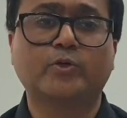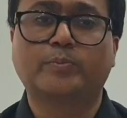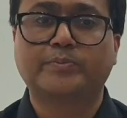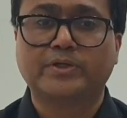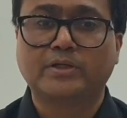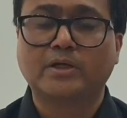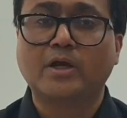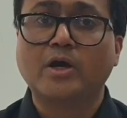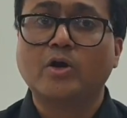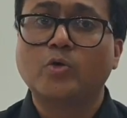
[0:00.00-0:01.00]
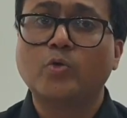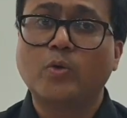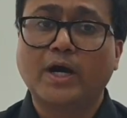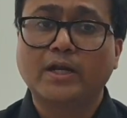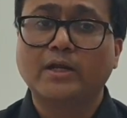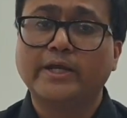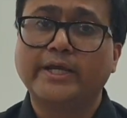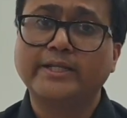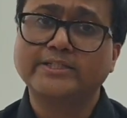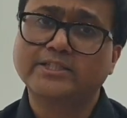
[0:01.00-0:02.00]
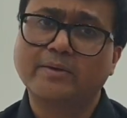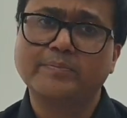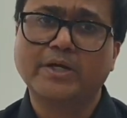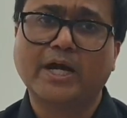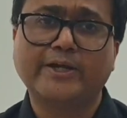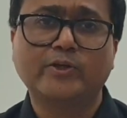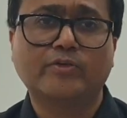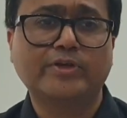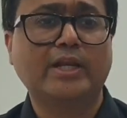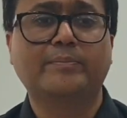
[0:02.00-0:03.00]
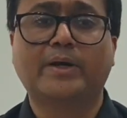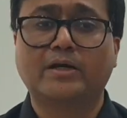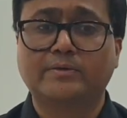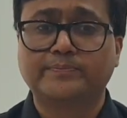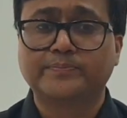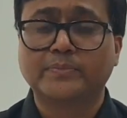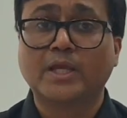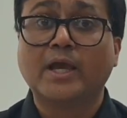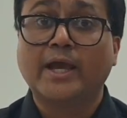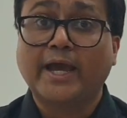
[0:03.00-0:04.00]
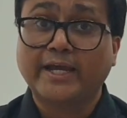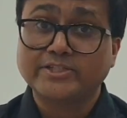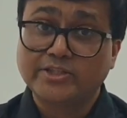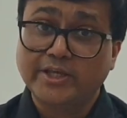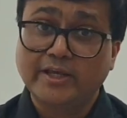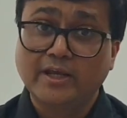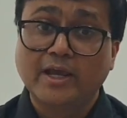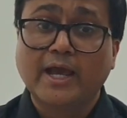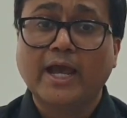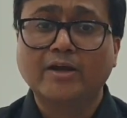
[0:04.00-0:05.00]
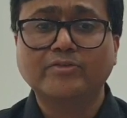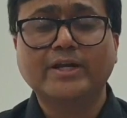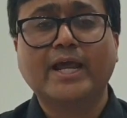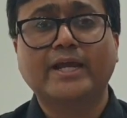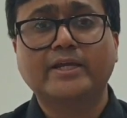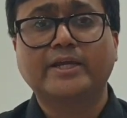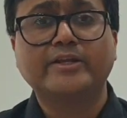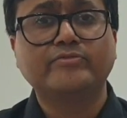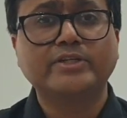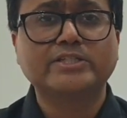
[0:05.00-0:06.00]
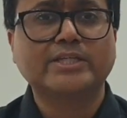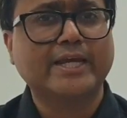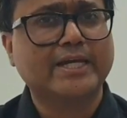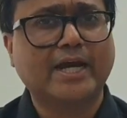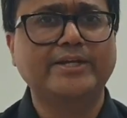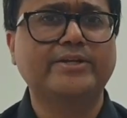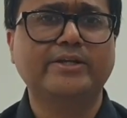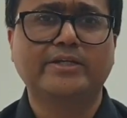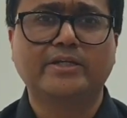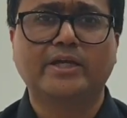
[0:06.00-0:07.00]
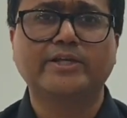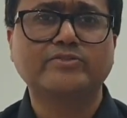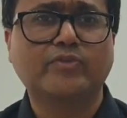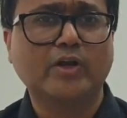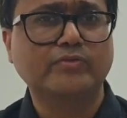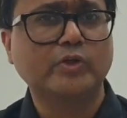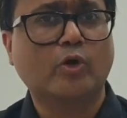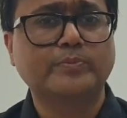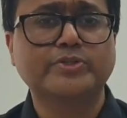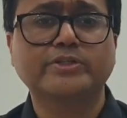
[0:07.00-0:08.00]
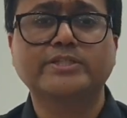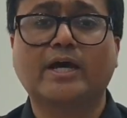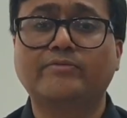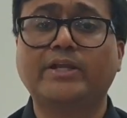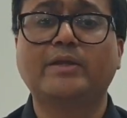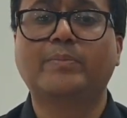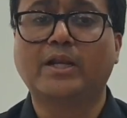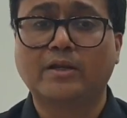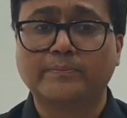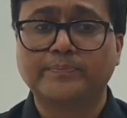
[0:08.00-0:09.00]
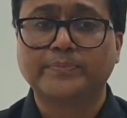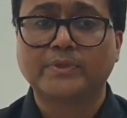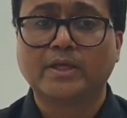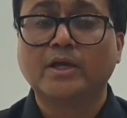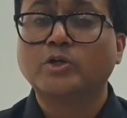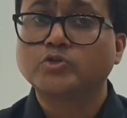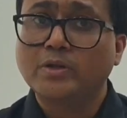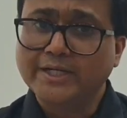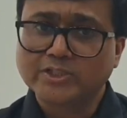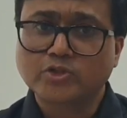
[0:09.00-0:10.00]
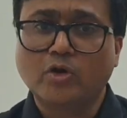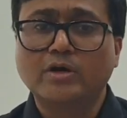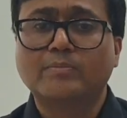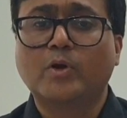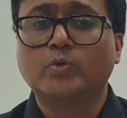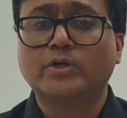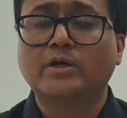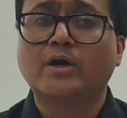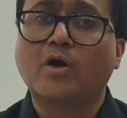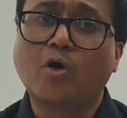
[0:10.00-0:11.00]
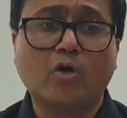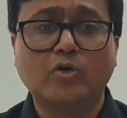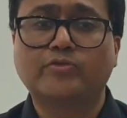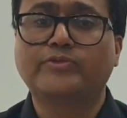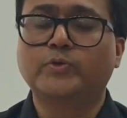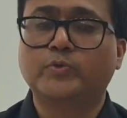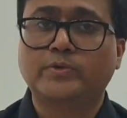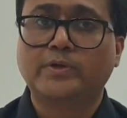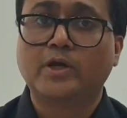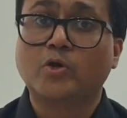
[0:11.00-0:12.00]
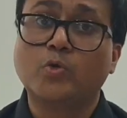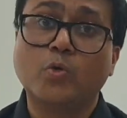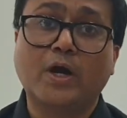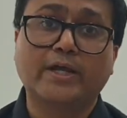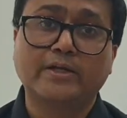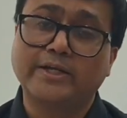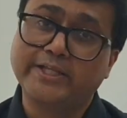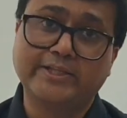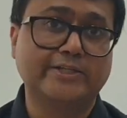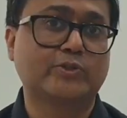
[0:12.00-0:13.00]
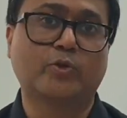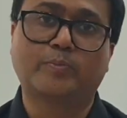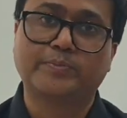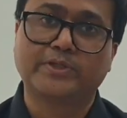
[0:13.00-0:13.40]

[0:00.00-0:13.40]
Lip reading: group, who are in some kind of dilemma, as they have a rank in which psychiatry is one of the options available. So let's talk about all of you who are in this group.